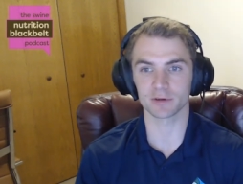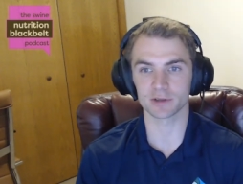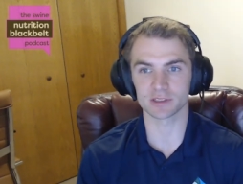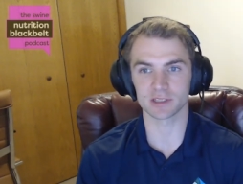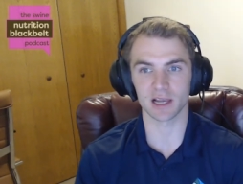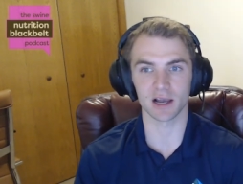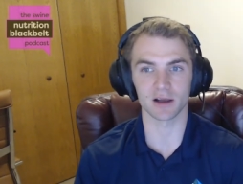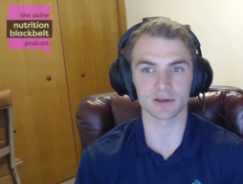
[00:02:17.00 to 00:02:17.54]

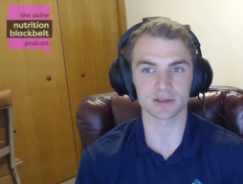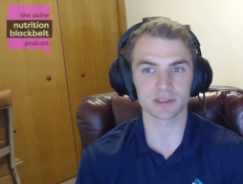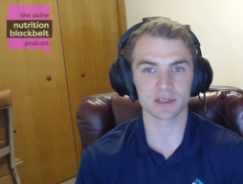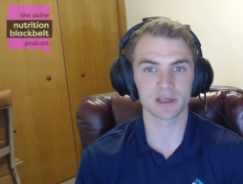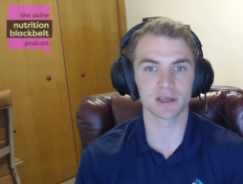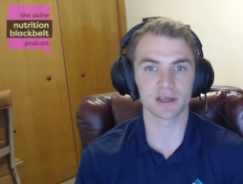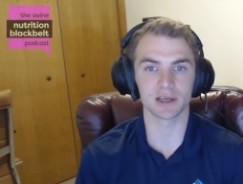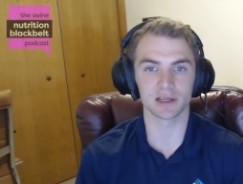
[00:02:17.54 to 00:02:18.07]
sows
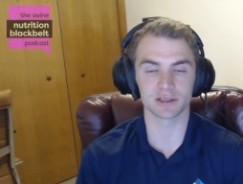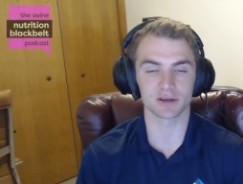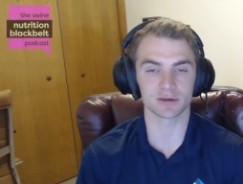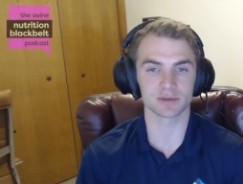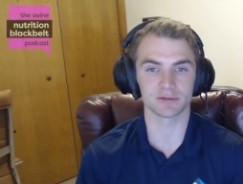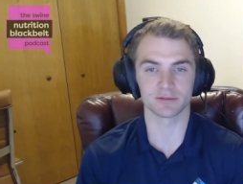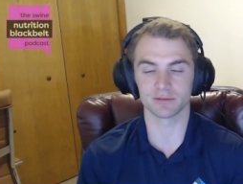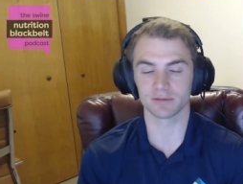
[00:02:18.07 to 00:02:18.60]
in
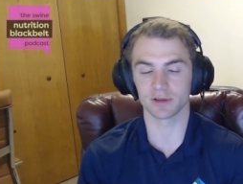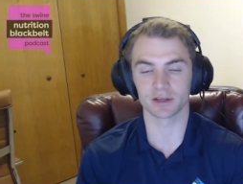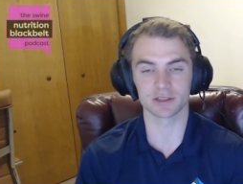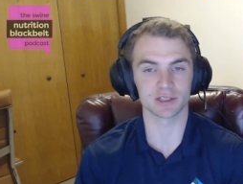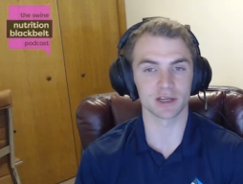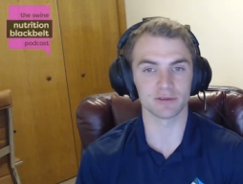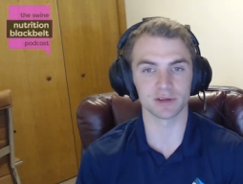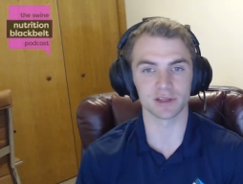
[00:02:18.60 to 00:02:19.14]
terms of
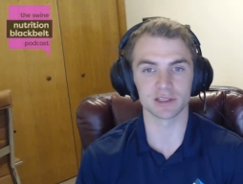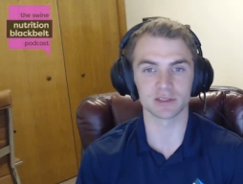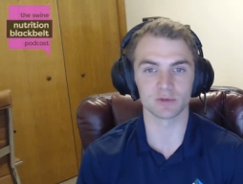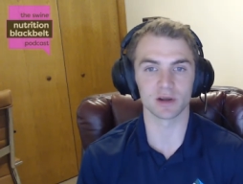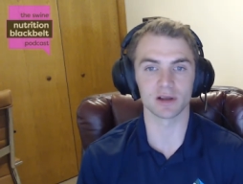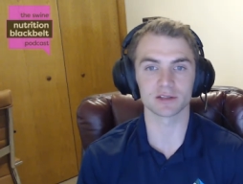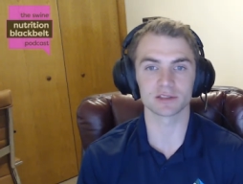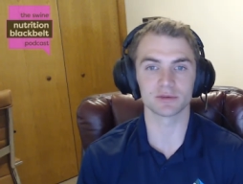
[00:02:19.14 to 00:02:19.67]
longevity as
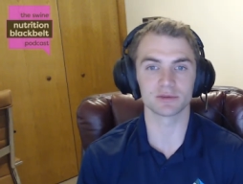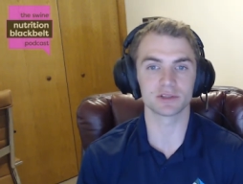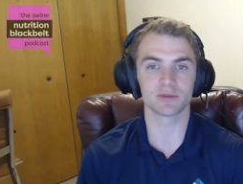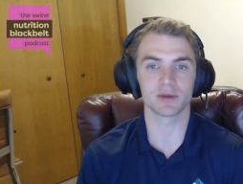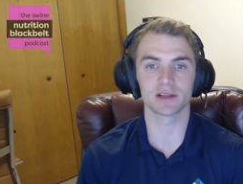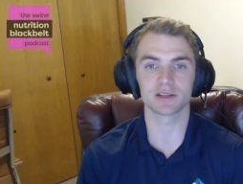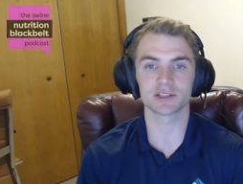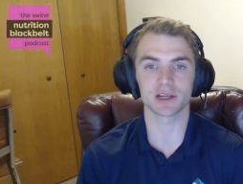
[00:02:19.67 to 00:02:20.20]
well. So, would you
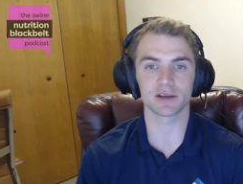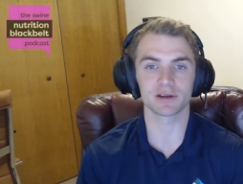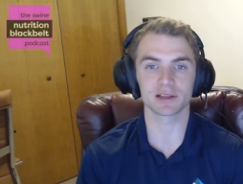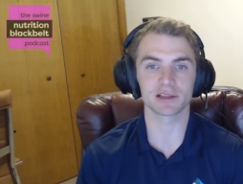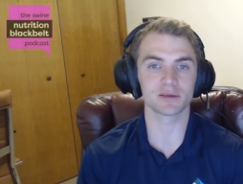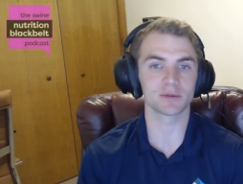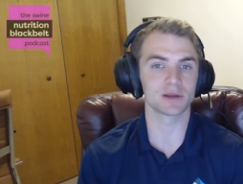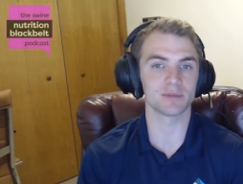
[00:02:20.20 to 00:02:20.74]
mind sharing a
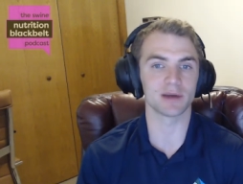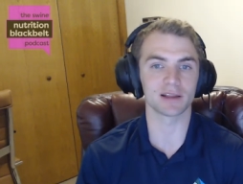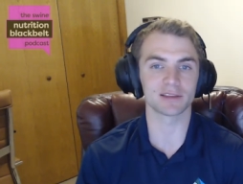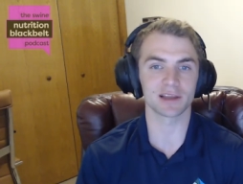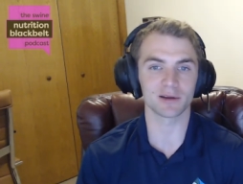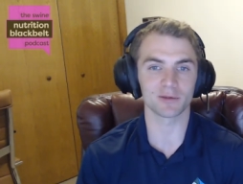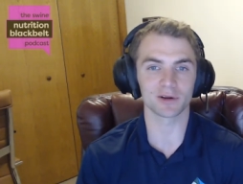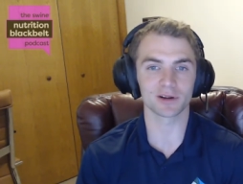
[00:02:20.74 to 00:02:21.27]
little bit about
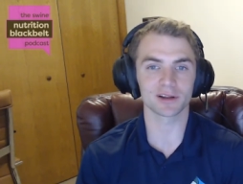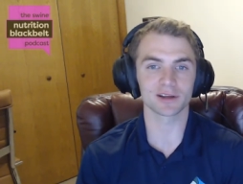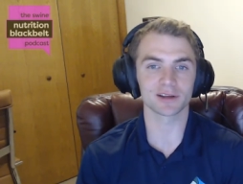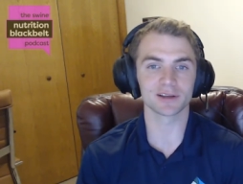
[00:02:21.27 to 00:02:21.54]
that work?